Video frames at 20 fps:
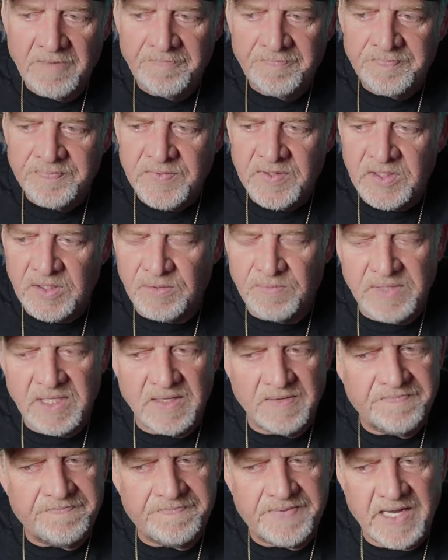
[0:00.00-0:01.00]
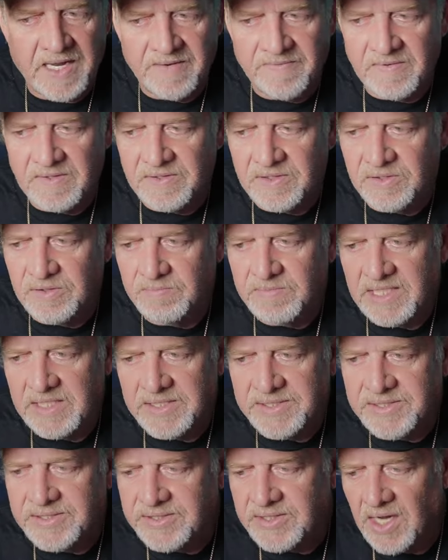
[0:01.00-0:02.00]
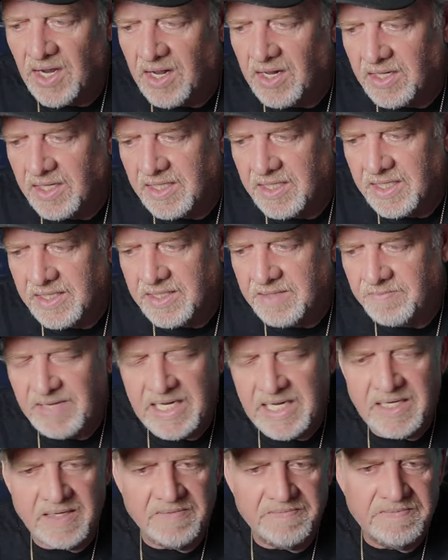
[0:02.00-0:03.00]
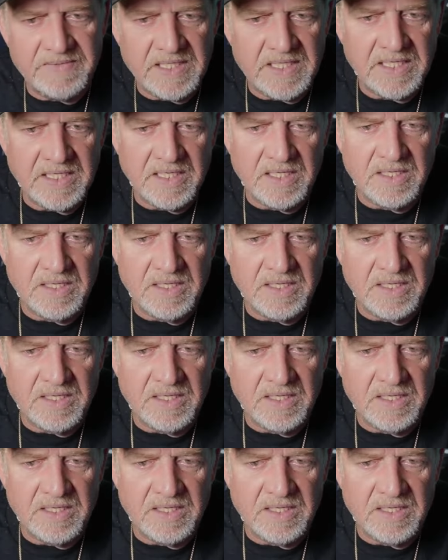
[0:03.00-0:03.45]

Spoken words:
Do me a favor, do me a solid, make a video,